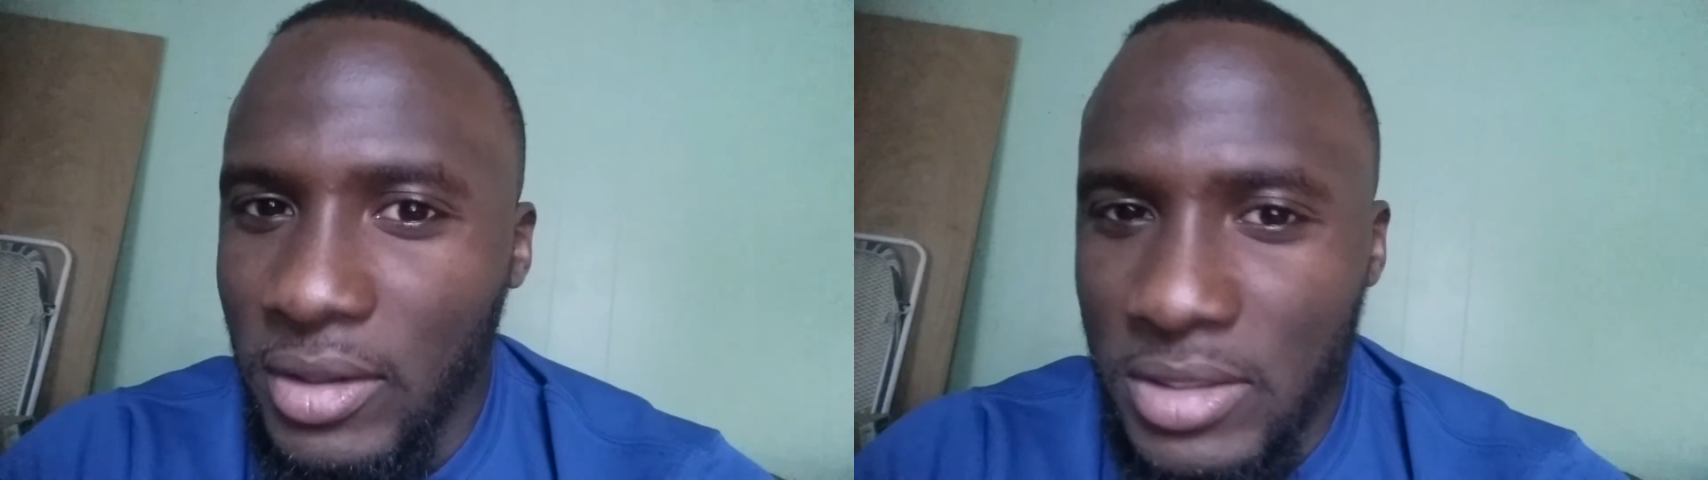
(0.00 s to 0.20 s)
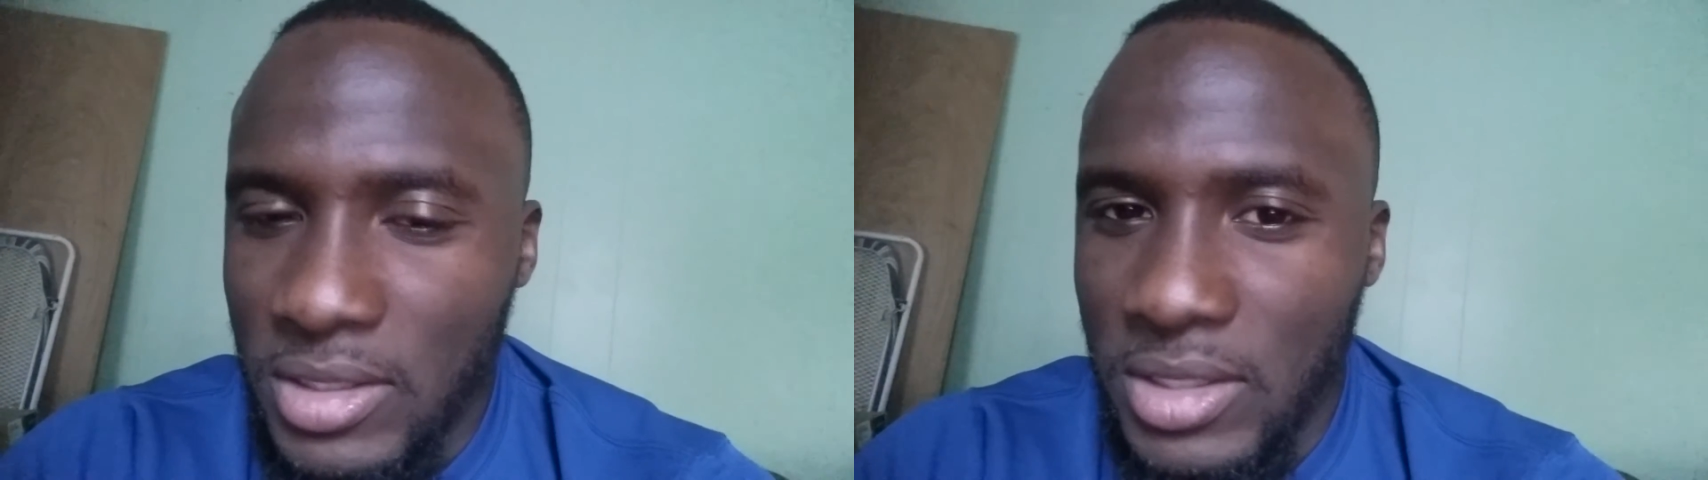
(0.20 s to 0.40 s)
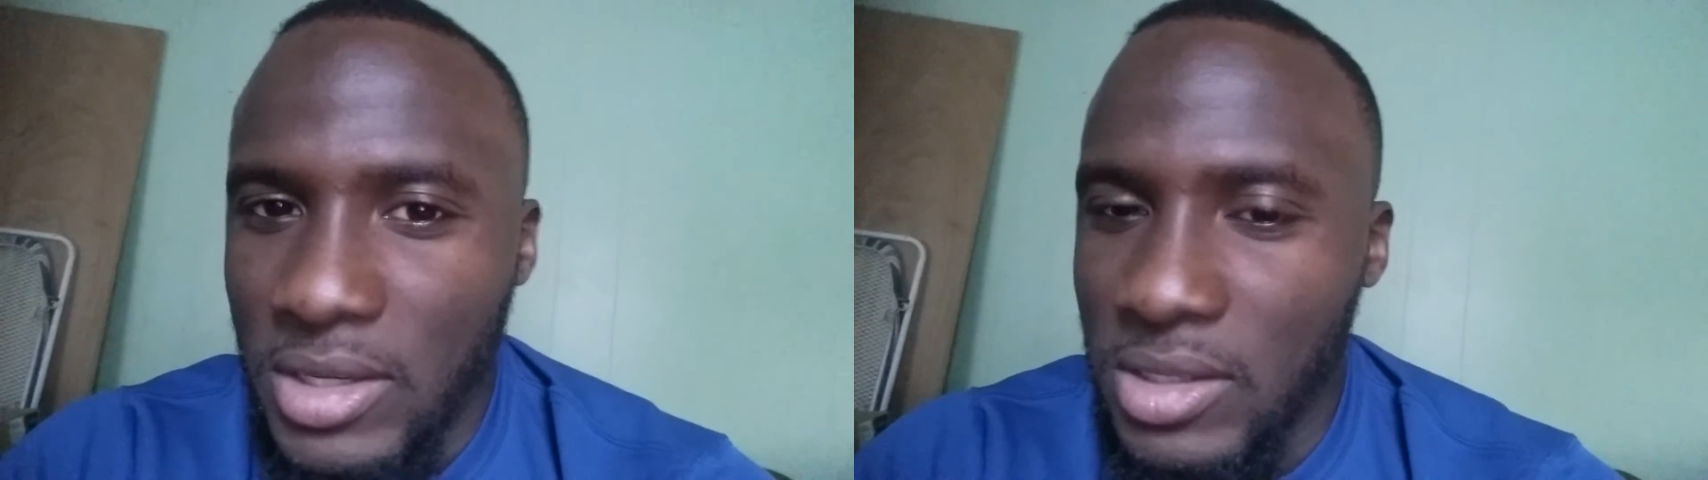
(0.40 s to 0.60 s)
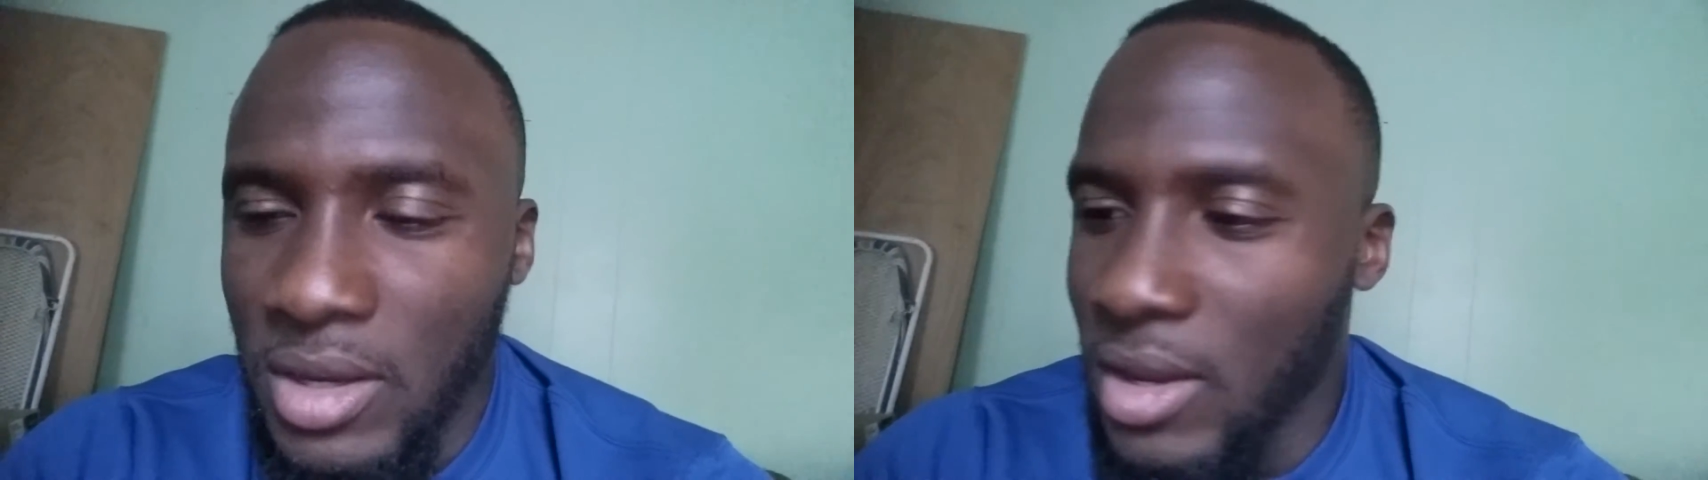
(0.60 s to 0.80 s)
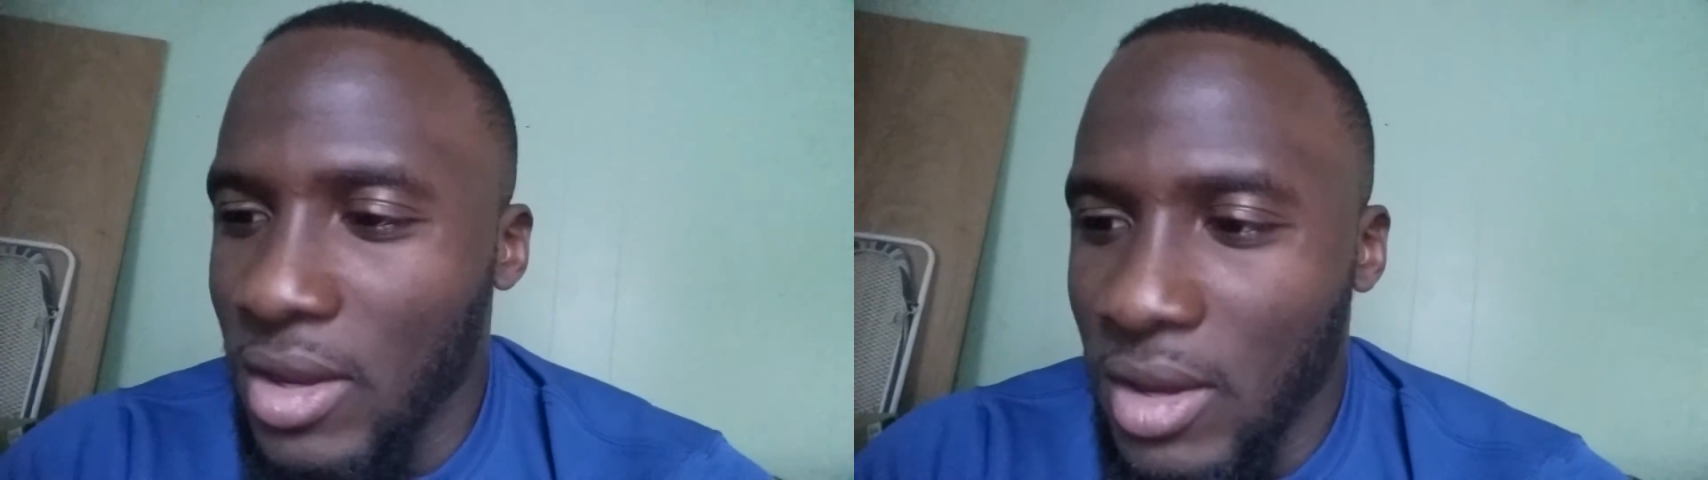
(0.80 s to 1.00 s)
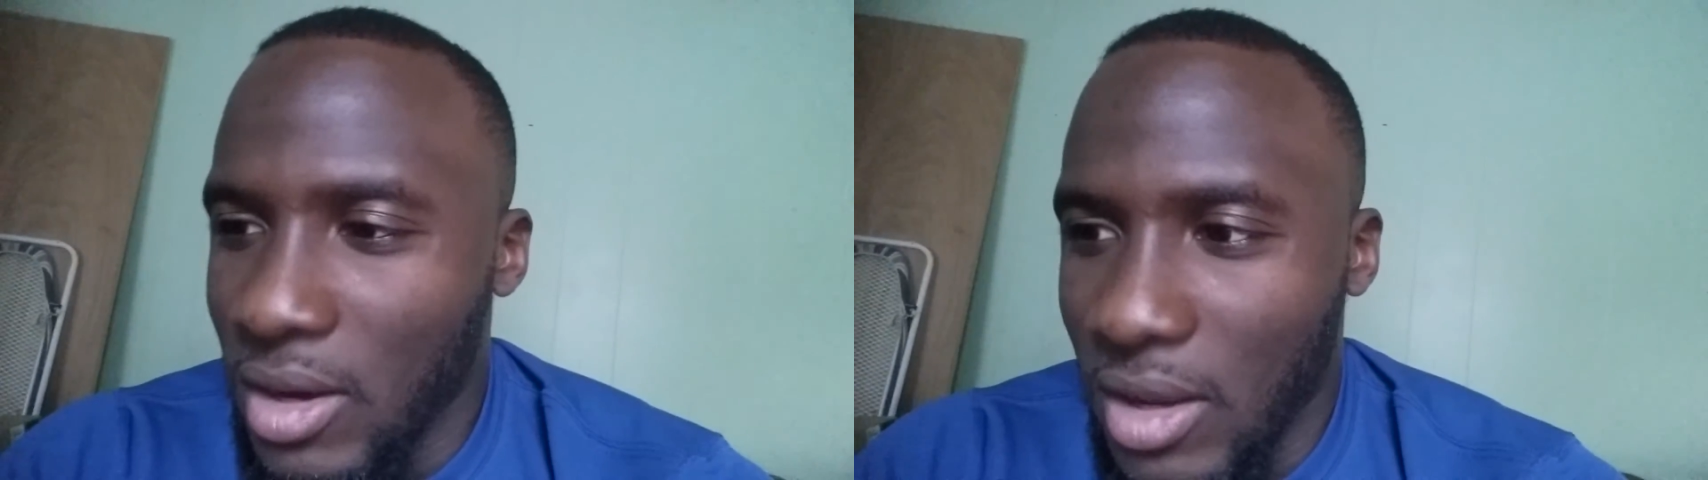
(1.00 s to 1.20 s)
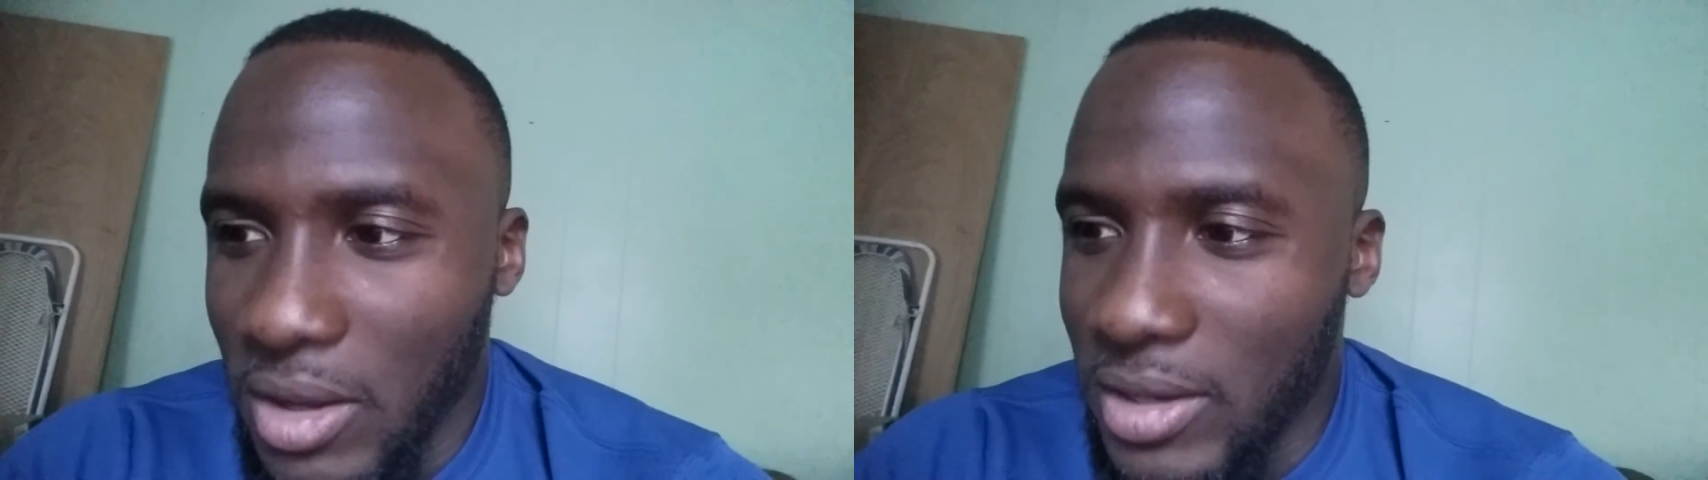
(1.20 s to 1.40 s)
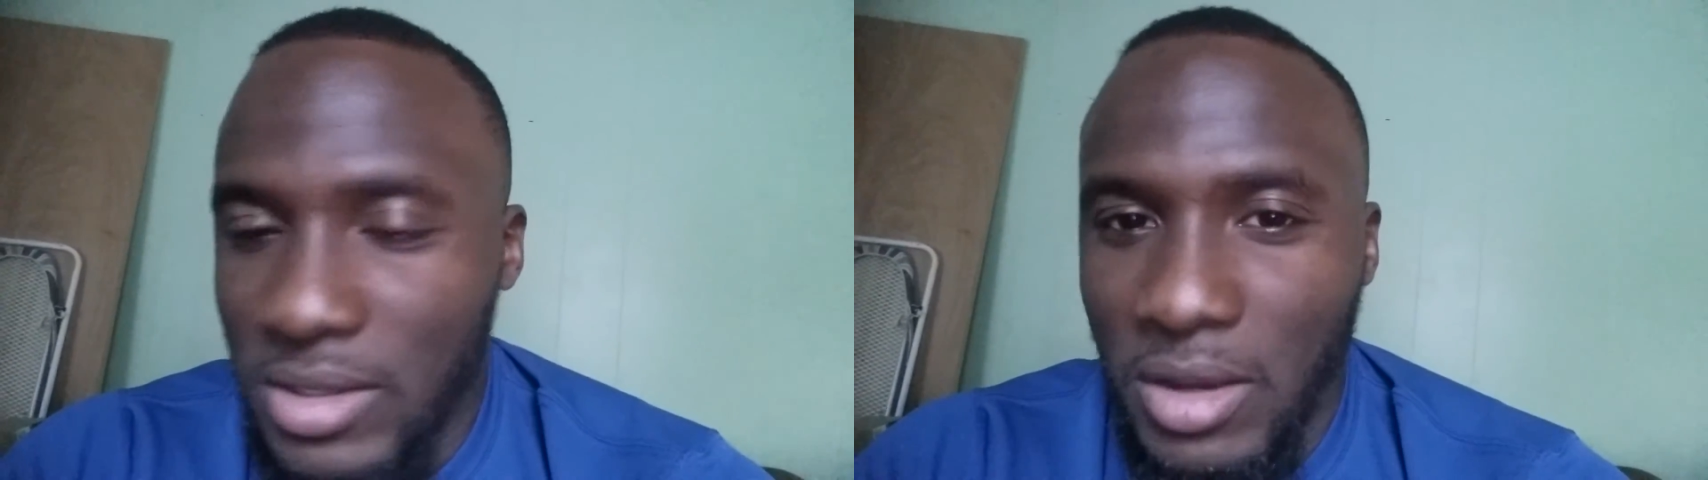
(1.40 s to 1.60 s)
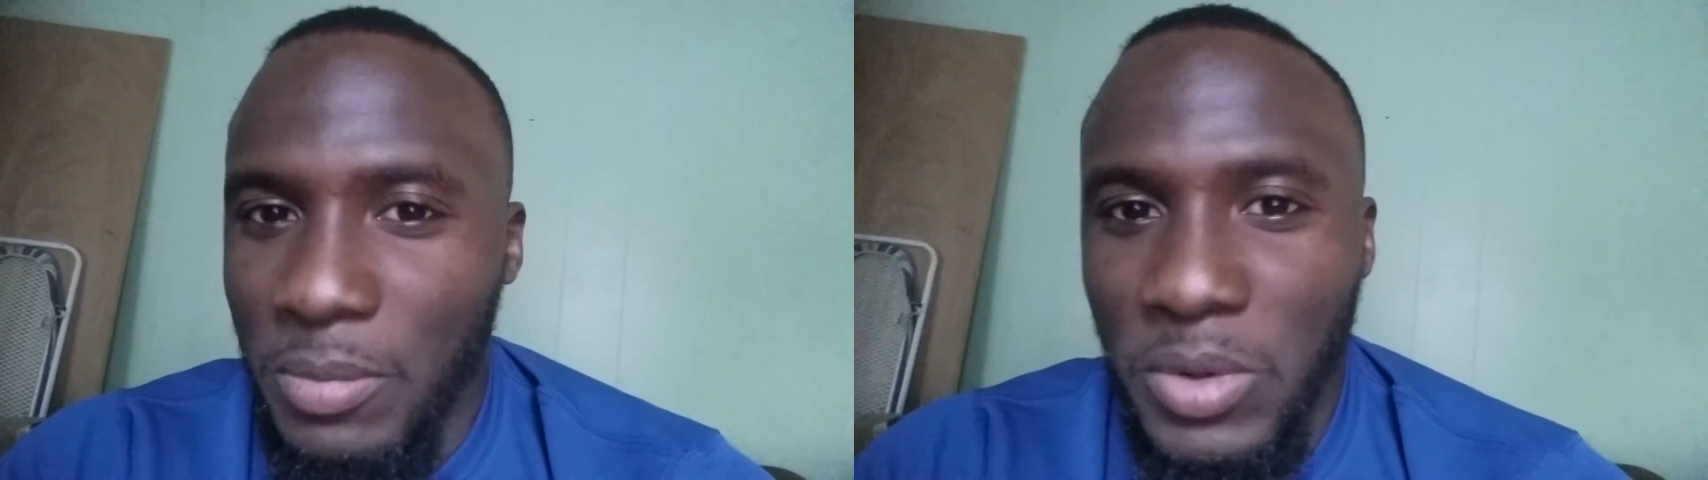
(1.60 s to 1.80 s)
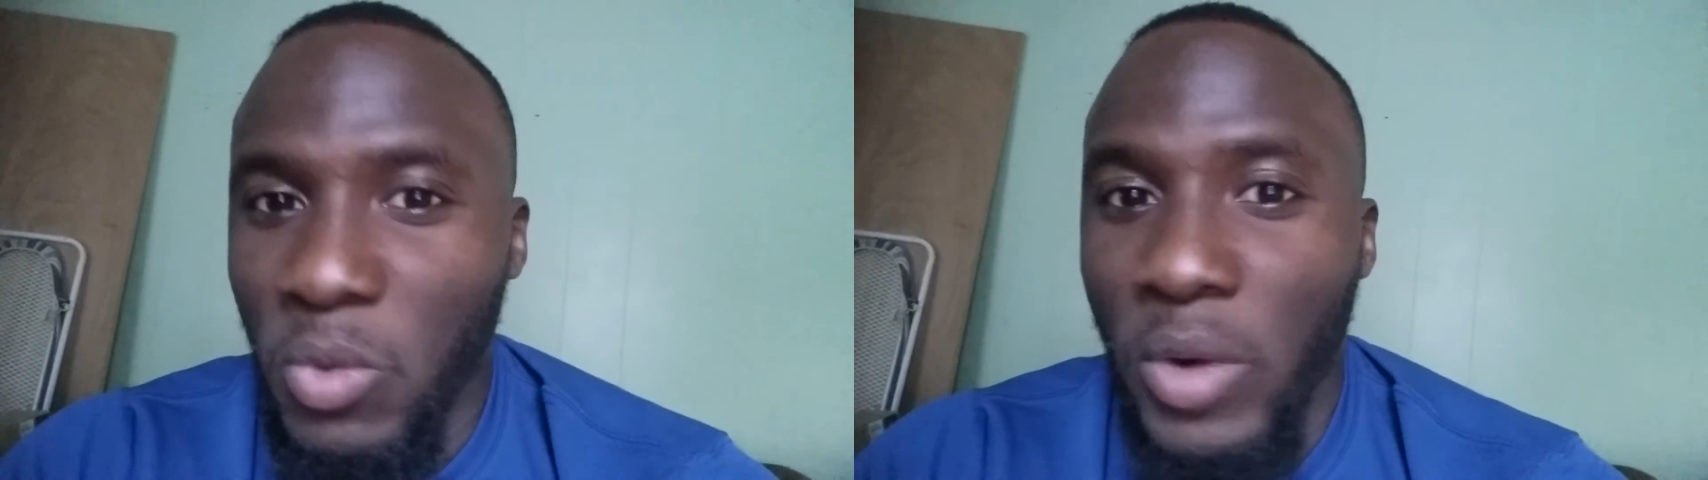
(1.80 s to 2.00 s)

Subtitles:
Because it's going to be